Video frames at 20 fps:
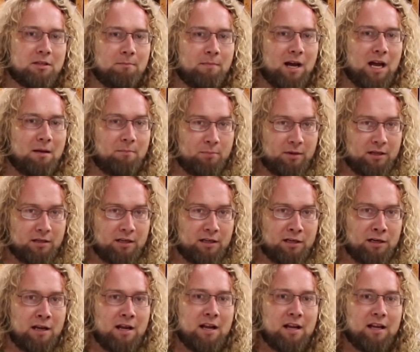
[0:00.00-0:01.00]
in my
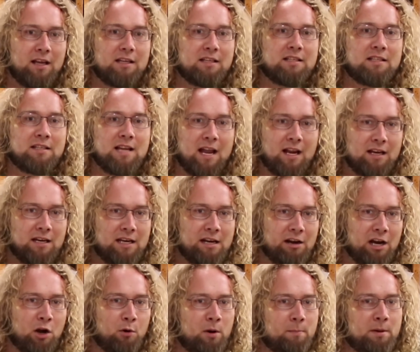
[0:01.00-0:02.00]
opinion, is
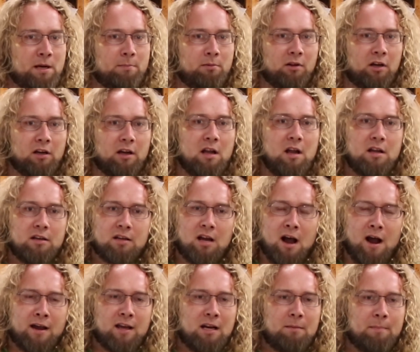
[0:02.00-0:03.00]
secondary. When people are
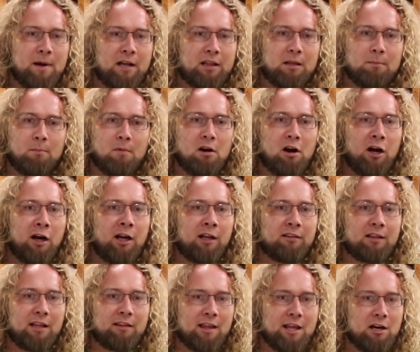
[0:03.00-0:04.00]
talking about the market
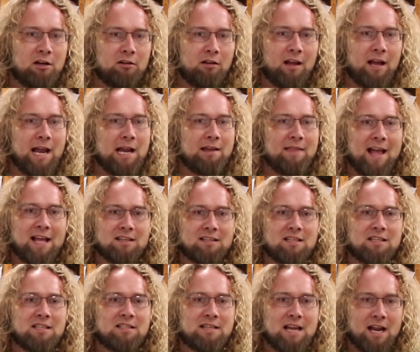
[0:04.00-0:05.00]
that they don't like,
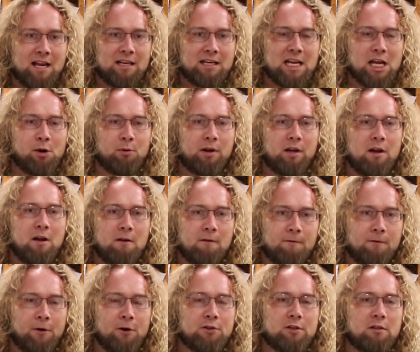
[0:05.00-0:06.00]
that's secondary.
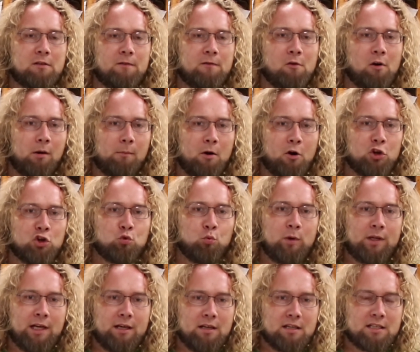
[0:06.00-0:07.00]
First and foremost,
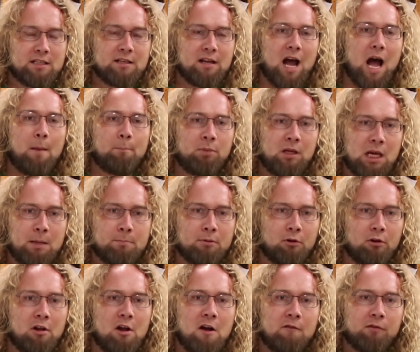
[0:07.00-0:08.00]
we need to stop
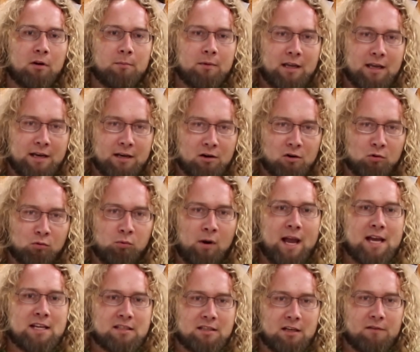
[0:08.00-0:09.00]
people from getting
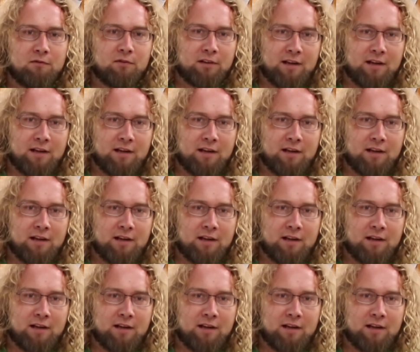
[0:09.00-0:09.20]
arrested for